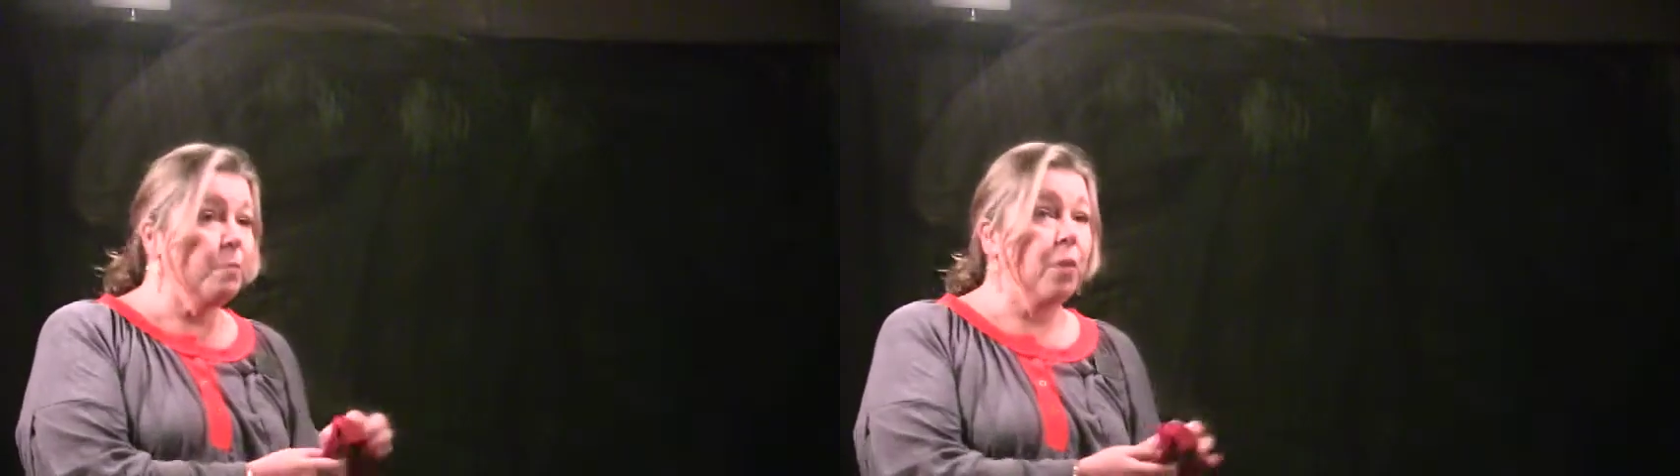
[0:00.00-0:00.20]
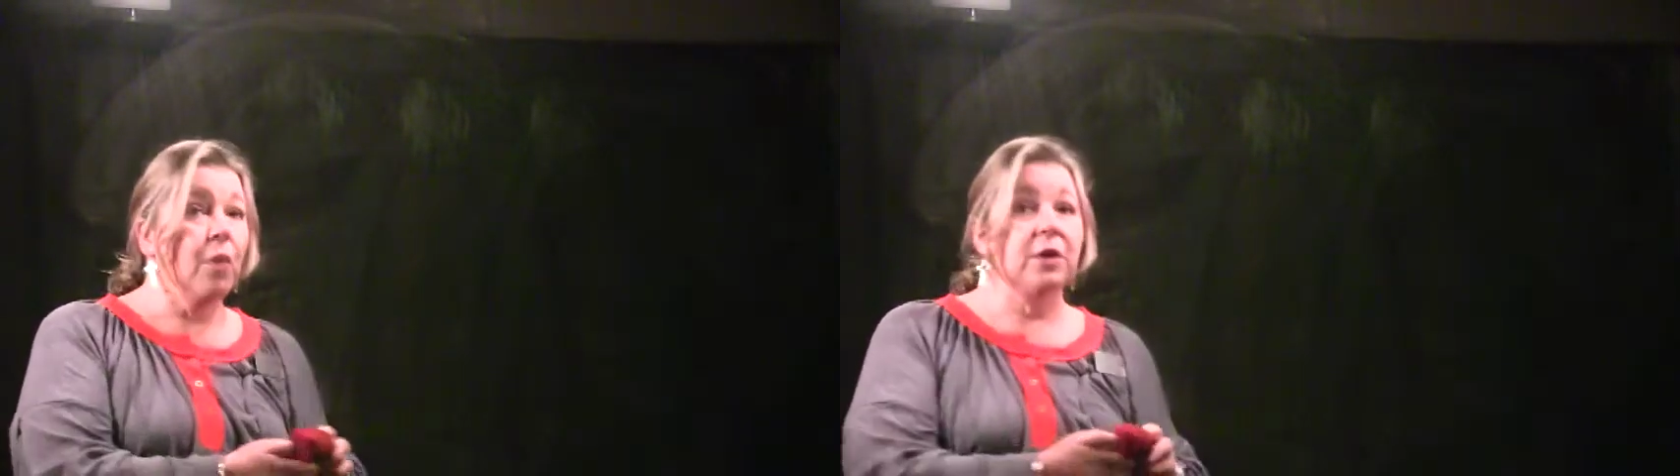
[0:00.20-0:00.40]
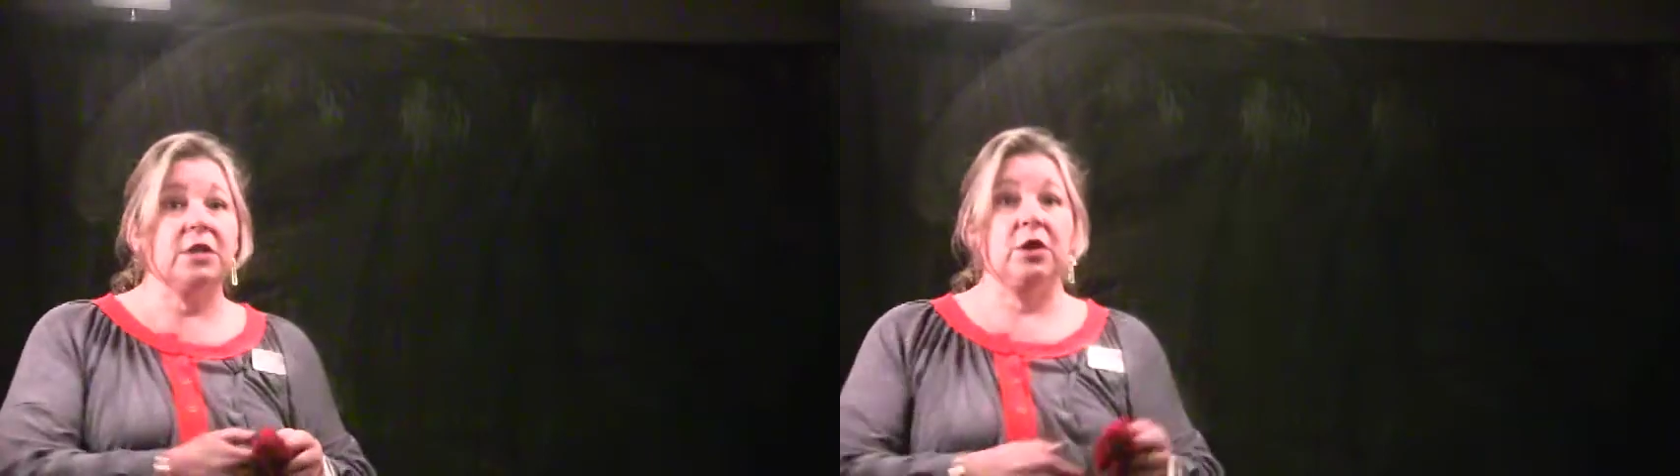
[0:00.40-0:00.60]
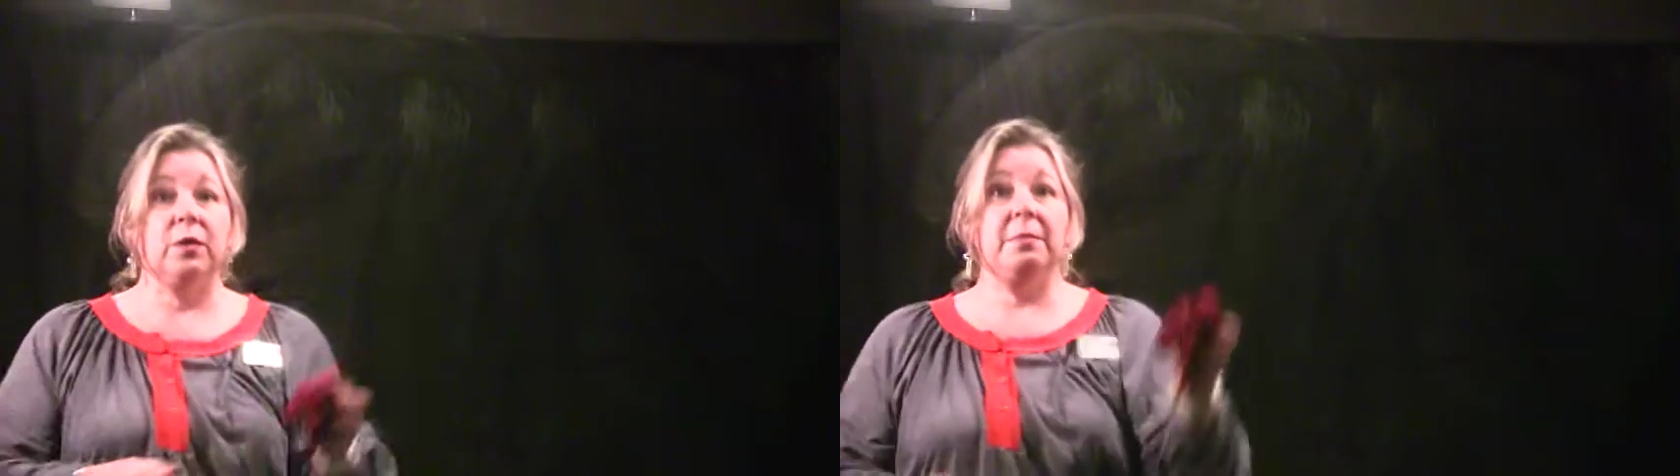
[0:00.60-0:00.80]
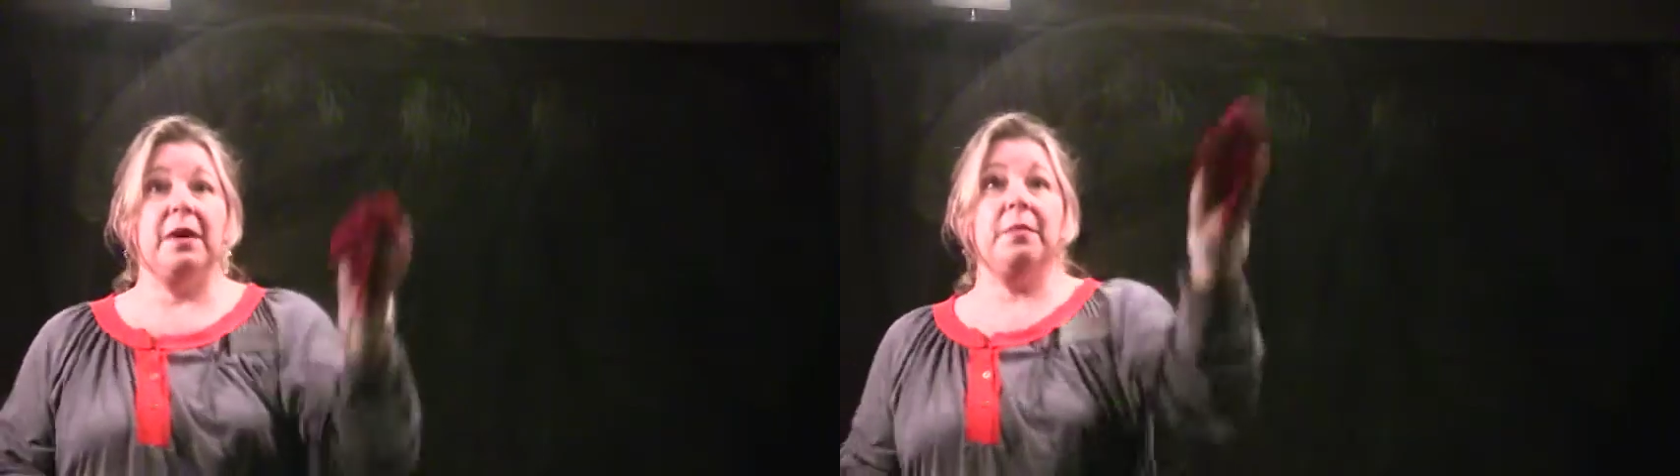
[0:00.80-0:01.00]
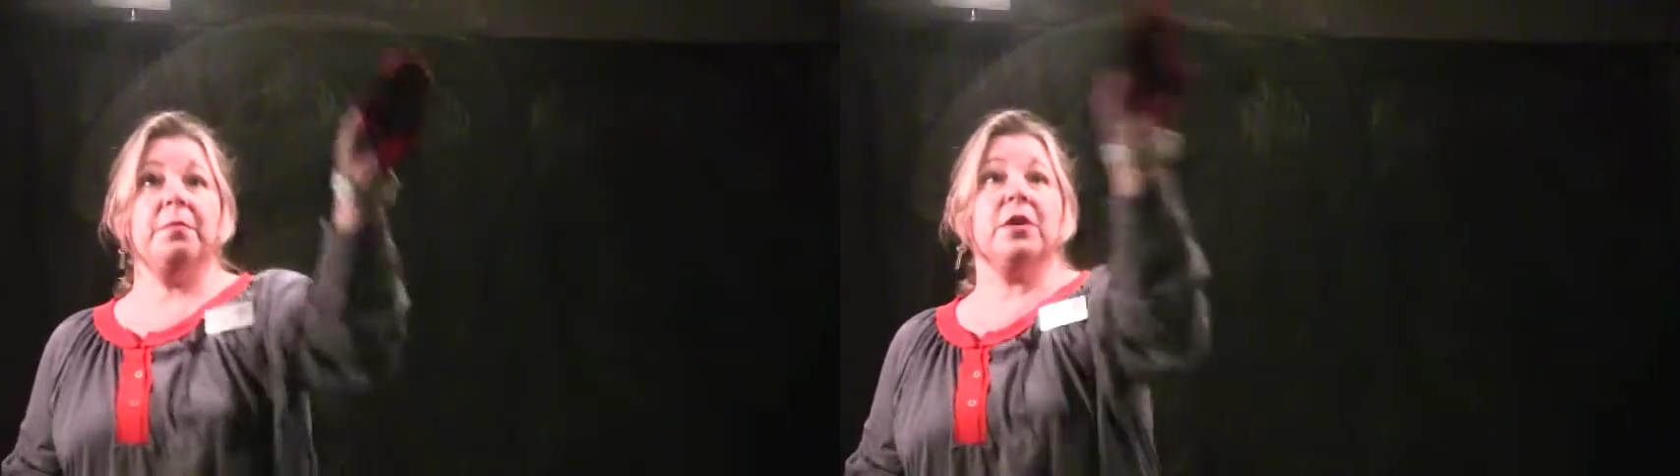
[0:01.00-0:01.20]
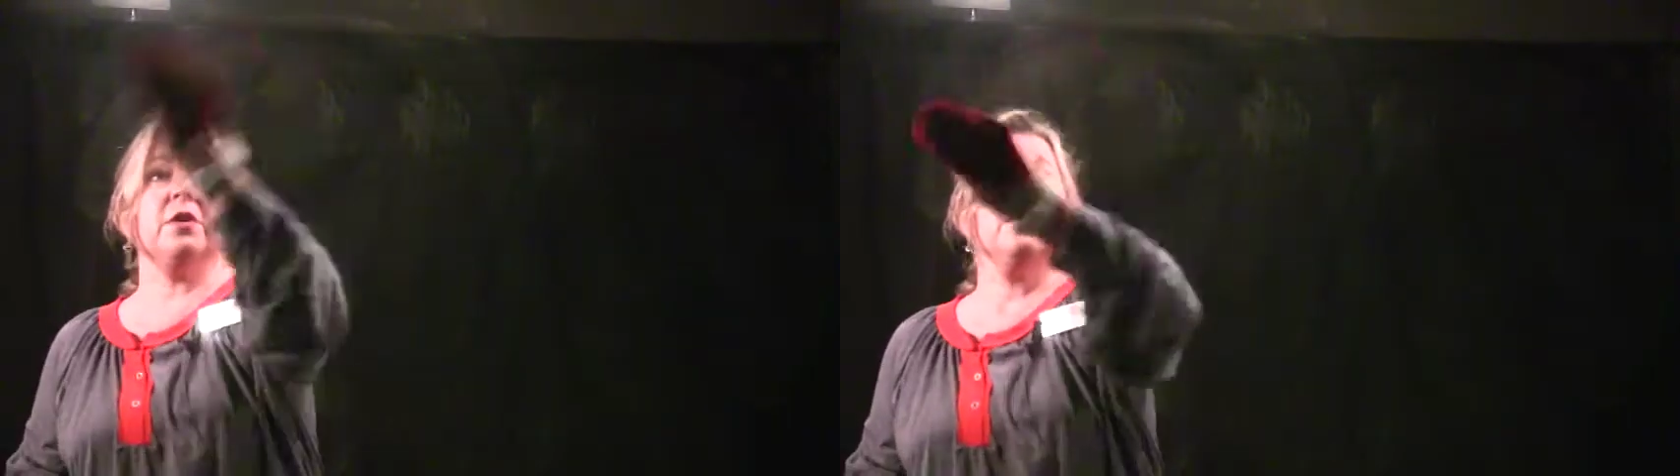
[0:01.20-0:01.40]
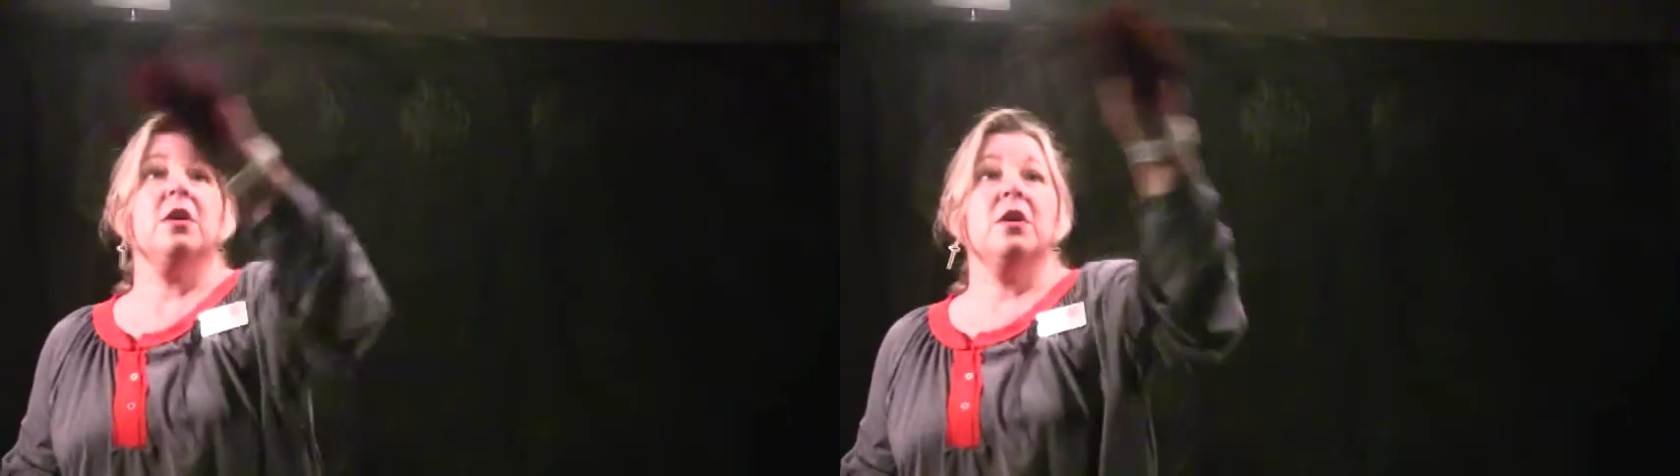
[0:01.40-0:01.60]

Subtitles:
important to remember